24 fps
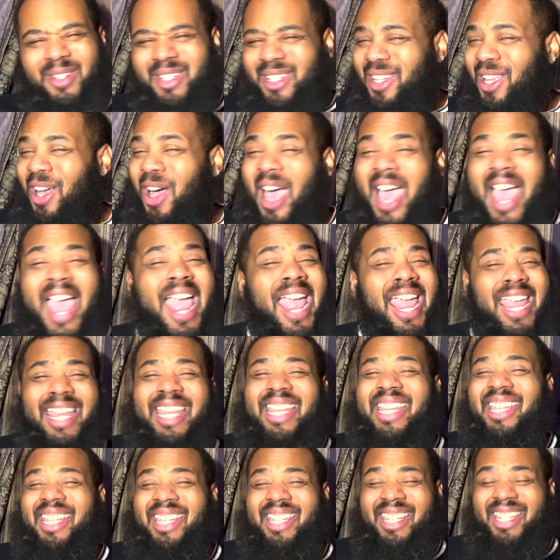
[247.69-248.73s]
yo, hey,
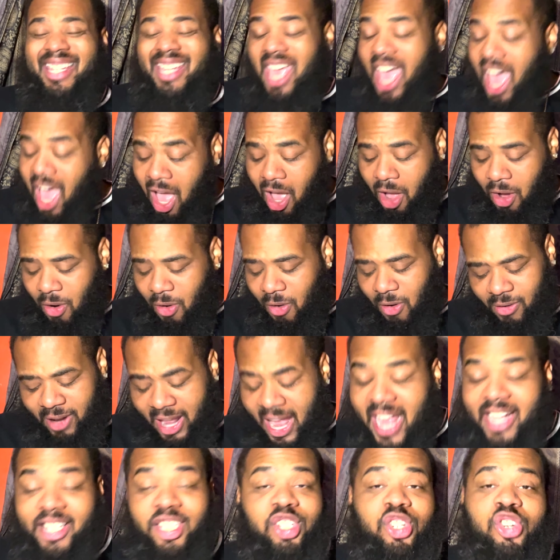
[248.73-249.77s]
yo,
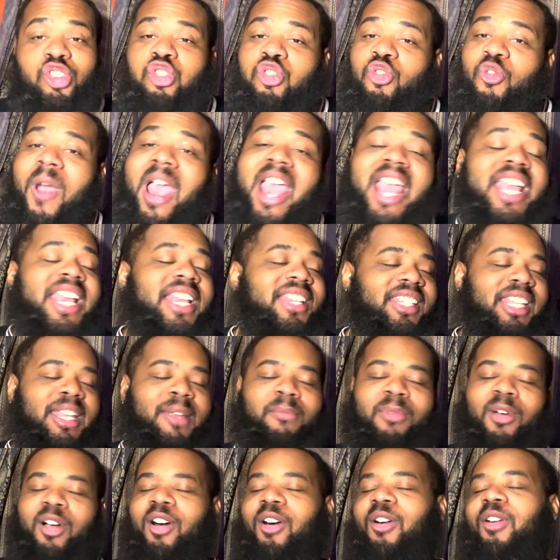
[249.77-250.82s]
that's crazy,
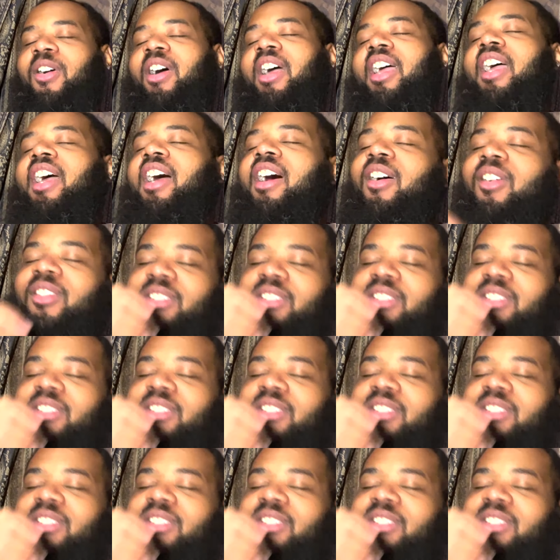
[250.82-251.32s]
bro. Hell